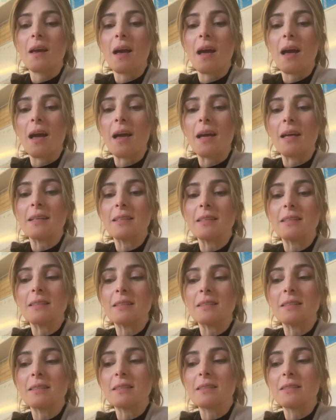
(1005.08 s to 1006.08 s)

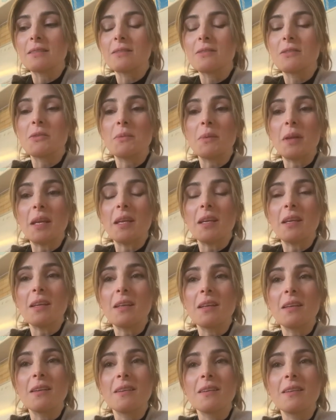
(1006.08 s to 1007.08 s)
And to me,
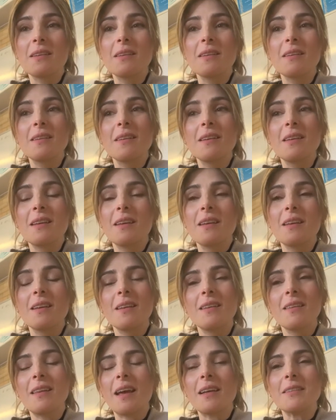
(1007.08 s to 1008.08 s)

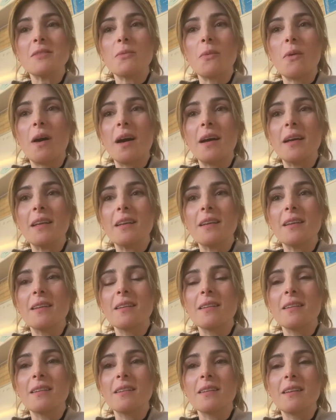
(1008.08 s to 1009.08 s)
that's why
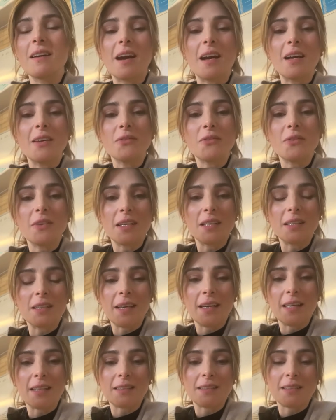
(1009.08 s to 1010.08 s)
I feel
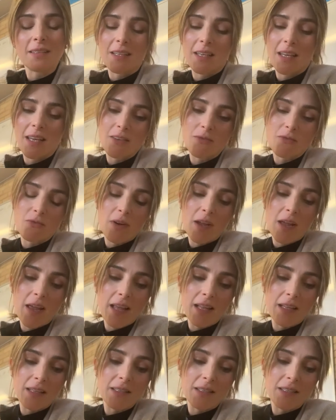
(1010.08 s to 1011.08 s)
that
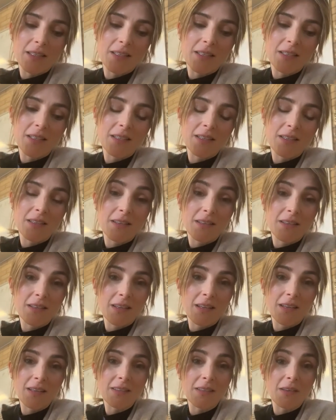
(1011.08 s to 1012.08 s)
Israel
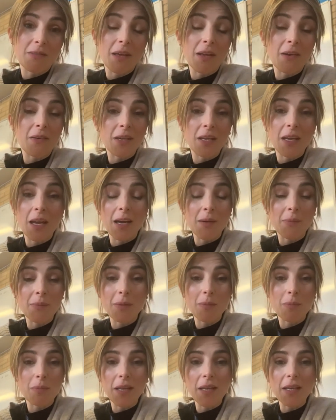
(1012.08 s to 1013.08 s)
is a very
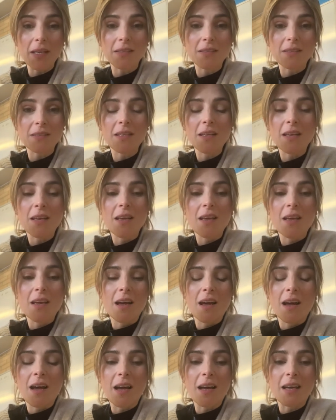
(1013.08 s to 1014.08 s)
happy place.
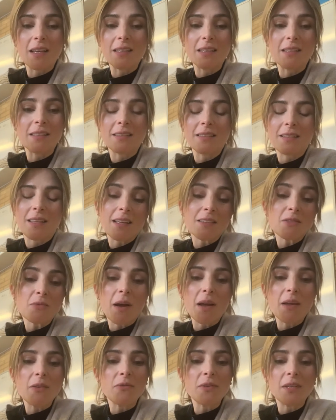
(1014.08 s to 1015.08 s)
And that's
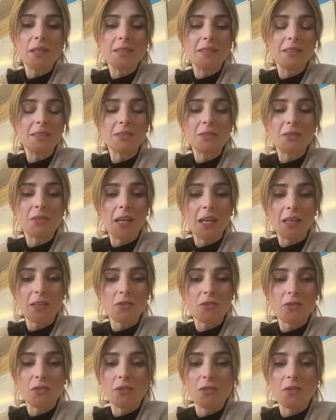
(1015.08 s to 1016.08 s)
why I feel this
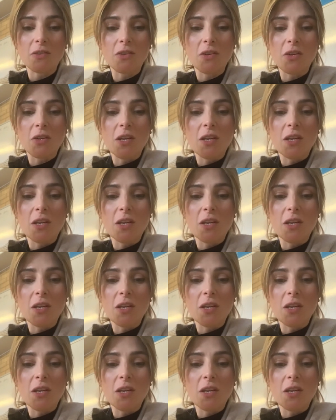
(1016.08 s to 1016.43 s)
connection.